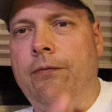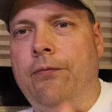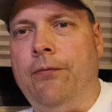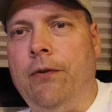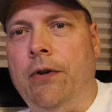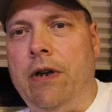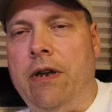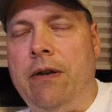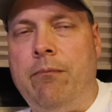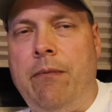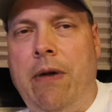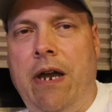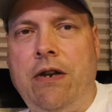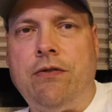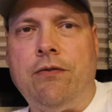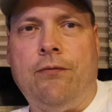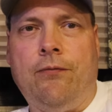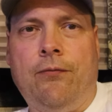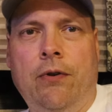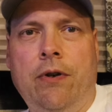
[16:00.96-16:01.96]
front,
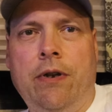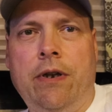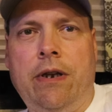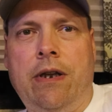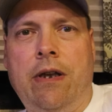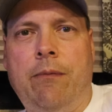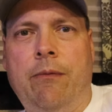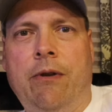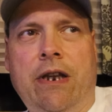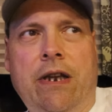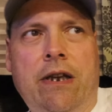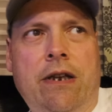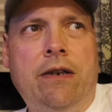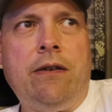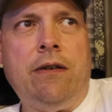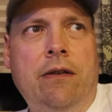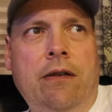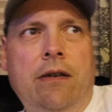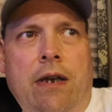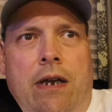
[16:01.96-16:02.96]
major front coming
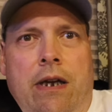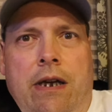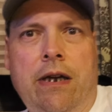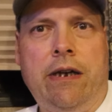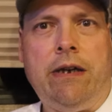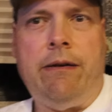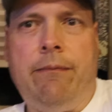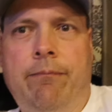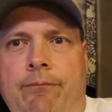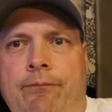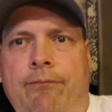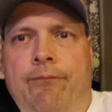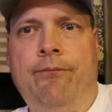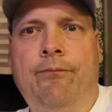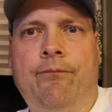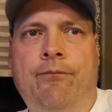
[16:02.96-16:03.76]
in. Um,